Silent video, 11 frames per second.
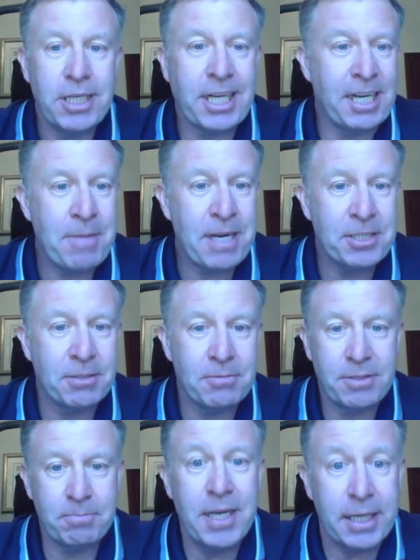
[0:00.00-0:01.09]
you can imagine
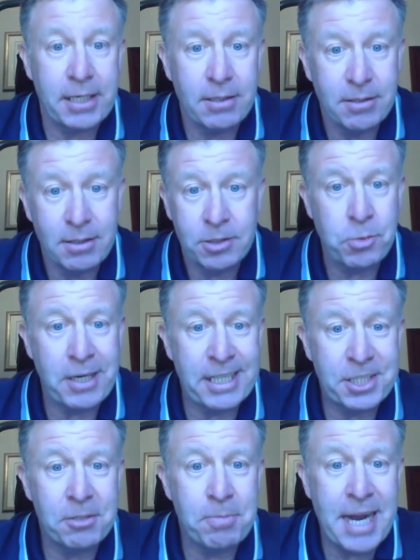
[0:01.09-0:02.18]
me,
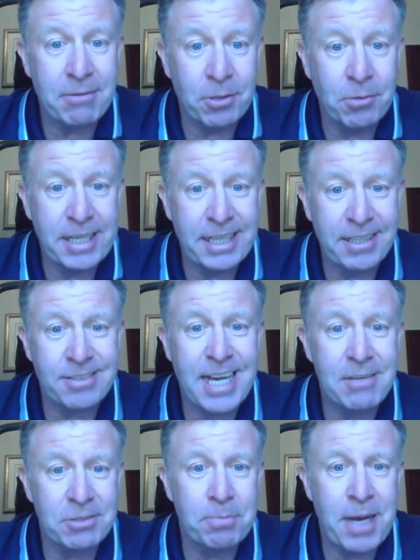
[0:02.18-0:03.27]
£22 a week,
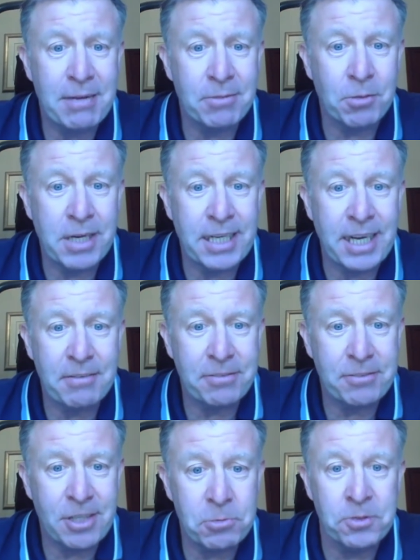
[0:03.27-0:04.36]
£1,000 a win. I
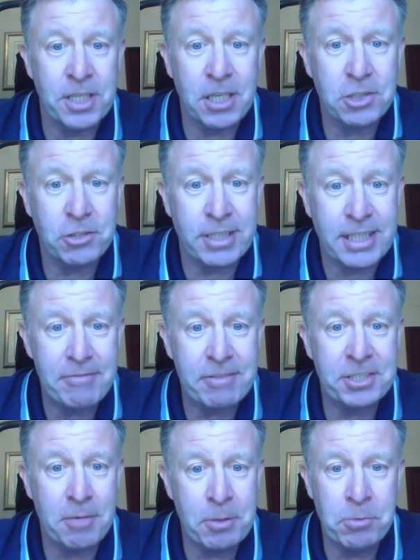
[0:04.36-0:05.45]
thought I'd won the lottery every
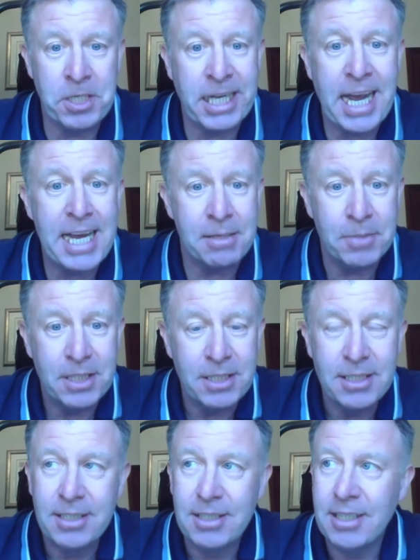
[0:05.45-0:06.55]
time we won a game.
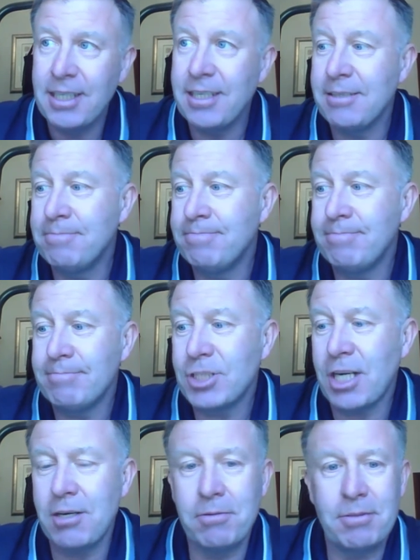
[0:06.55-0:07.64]

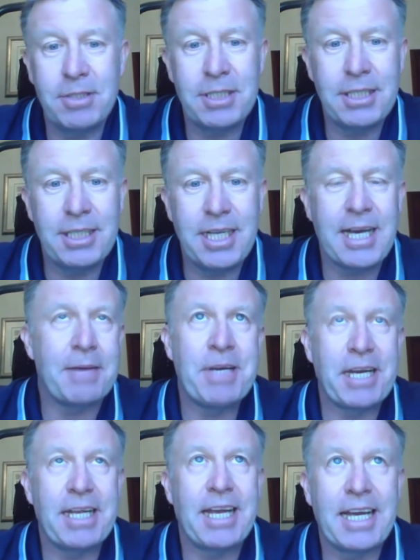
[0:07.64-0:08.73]
So yeah, I
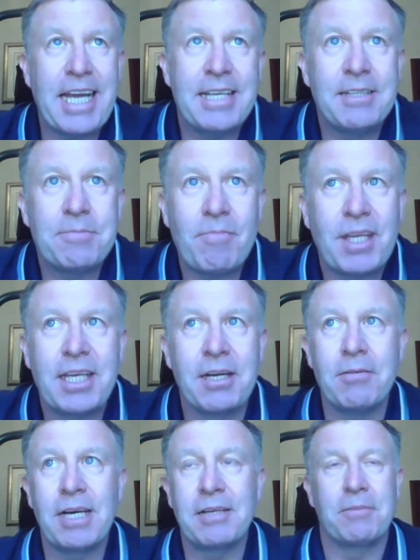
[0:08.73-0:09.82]
mean, again, you
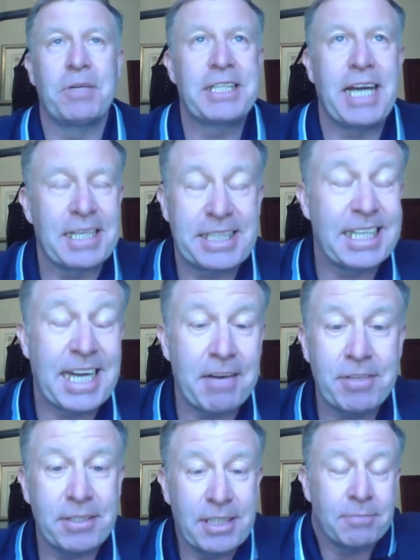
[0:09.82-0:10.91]
know, I didn't
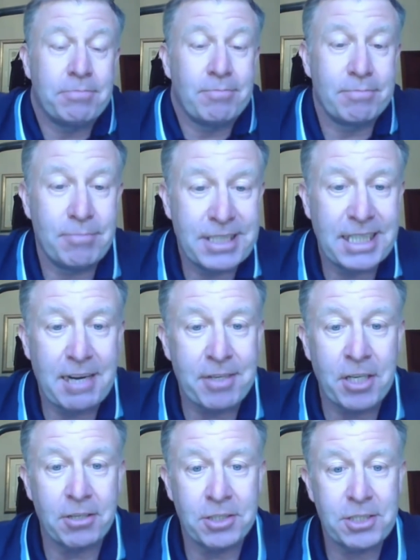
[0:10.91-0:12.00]
have a, you know, we didn't have a
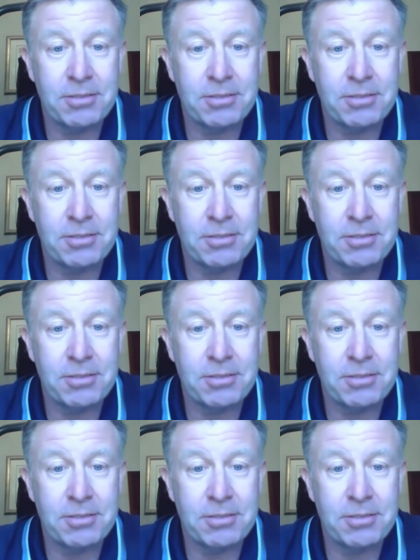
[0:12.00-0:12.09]
lot